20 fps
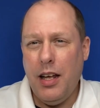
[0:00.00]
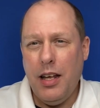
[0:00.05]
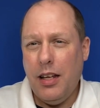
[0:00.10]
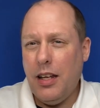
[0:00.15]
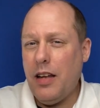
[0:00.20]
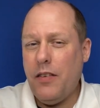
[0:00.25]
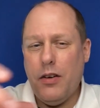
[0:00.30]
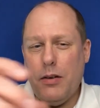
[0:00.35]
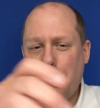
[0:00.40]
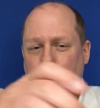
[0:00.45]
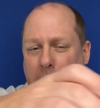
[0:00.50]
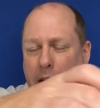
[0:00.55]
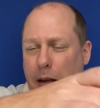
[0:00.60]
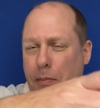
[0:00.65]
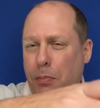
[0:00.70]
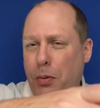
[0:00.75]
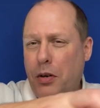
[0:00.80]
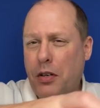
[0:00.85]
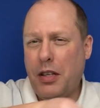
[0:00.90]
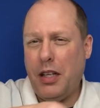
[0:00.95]
Even
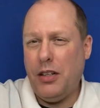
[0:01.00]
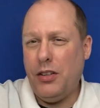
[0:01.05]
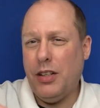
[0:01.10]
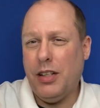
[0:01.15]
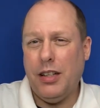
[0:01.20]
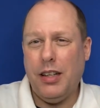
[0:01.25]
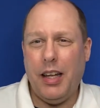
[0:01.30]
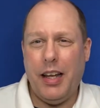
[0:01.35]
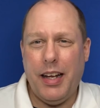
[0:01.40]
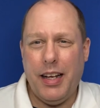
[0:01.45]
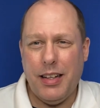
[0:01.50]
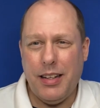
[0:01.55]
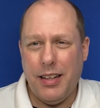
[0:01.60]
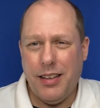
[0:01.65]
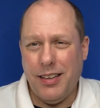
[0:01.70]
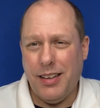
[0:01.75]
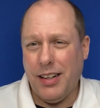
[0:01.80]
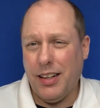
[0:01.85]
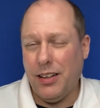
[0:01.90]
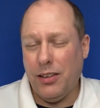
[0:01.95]
paper that you could lay in
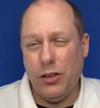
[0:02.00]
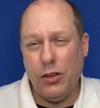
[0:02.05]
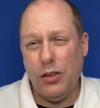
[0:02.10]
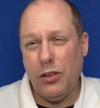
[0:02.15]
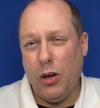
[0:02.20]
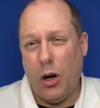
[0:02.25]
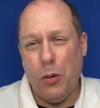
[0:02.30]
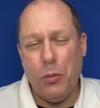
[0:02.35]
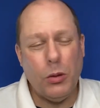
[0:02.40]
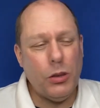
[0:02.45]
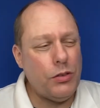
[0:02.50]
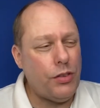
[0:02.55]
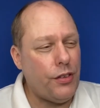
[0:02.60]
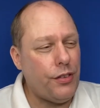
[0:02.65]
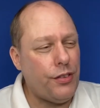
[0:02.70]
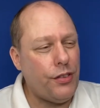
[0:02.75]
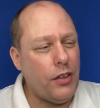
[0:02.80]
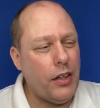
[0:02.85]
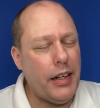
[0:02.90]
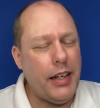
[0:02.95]
there and include almost for
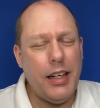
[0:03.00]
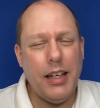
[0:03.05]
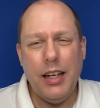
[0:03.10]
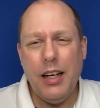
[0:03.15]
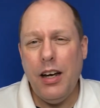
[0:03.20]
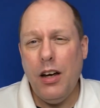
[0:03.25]
free,